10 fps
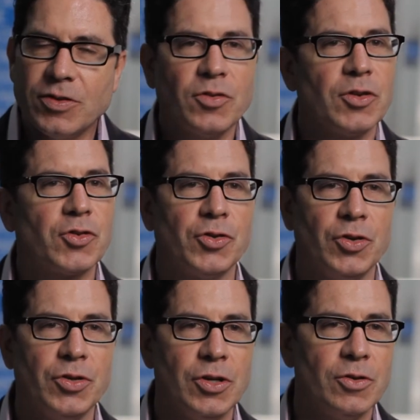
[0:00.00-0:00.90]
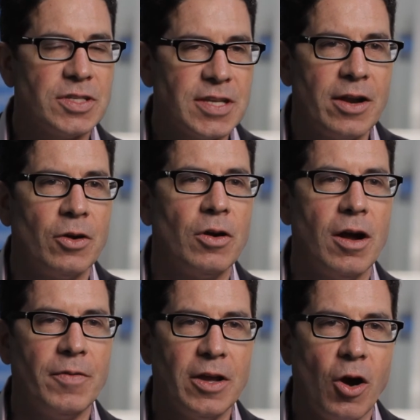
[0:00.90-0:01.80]
is the true new center
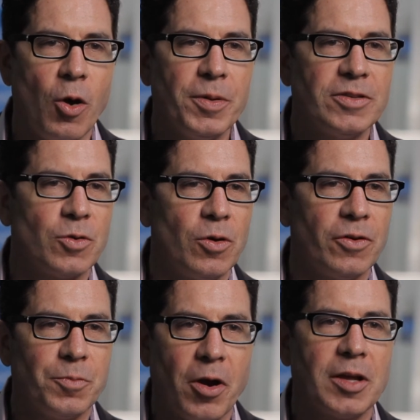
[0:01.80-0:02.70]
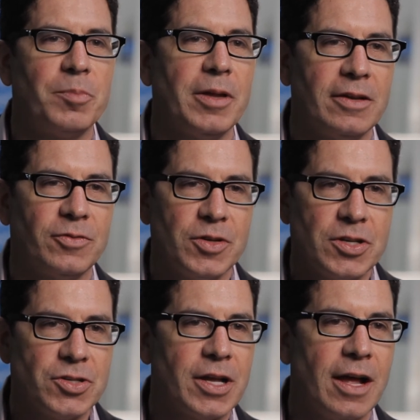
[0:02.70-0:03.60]
of the open source marketplace for
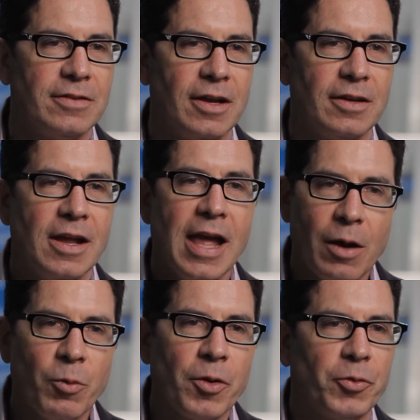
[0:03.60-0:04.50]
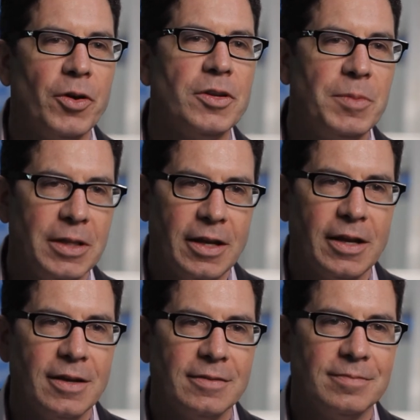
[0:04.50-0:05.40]
digital content, and we're thrilled to be leading it.